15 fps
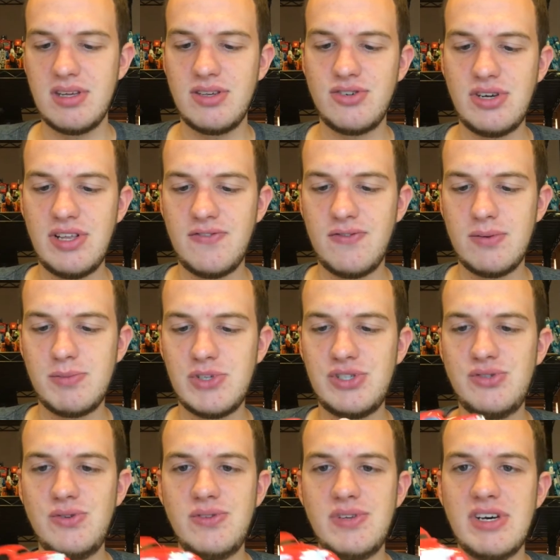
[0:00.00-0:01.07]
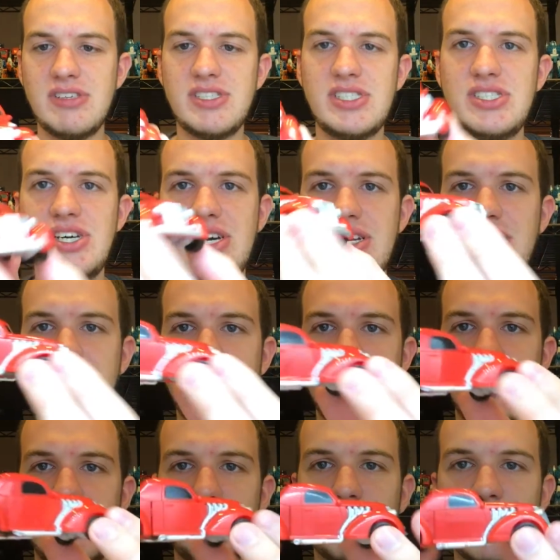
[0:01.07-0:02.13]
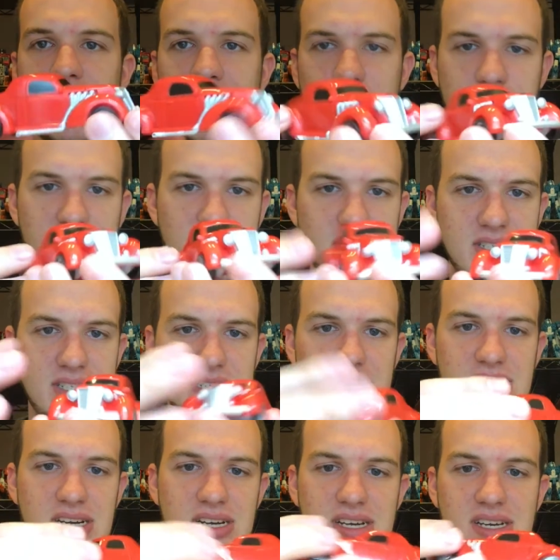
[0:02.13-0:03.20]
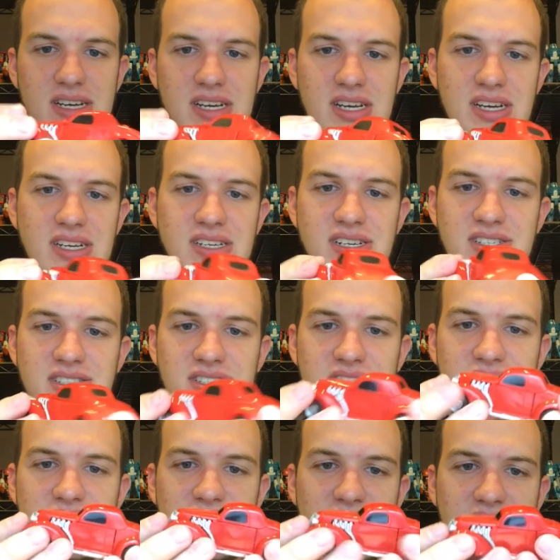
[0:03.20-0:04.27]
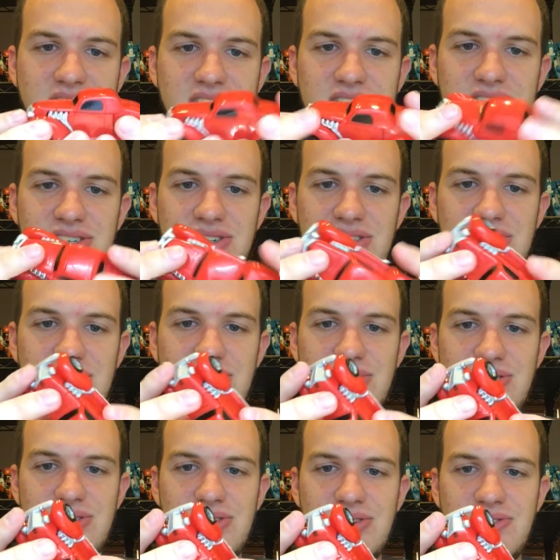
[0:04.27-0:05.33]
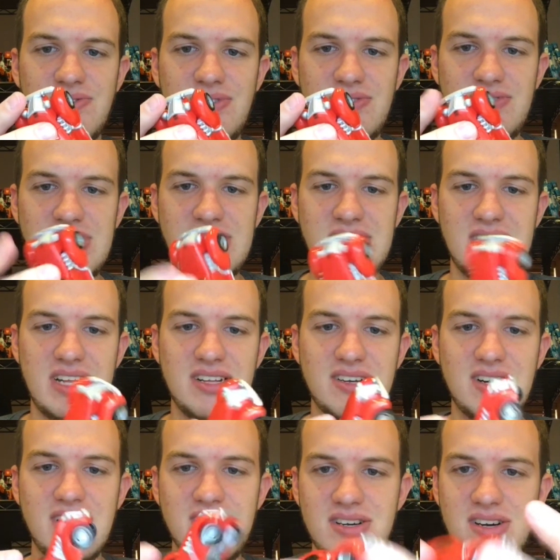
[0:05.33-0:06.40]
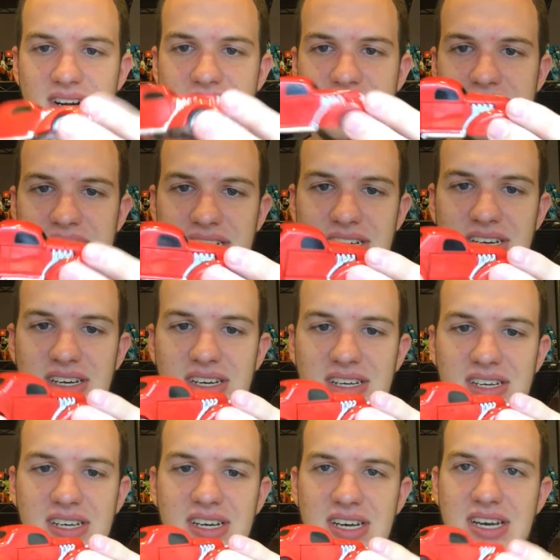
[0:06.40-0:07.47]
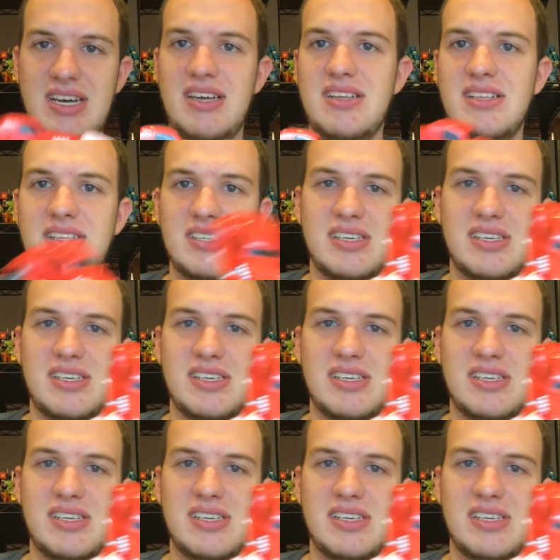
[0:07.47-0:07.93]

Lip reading: Transformers 2010 Hubcap. It's turns into a nice old 50s style car. And I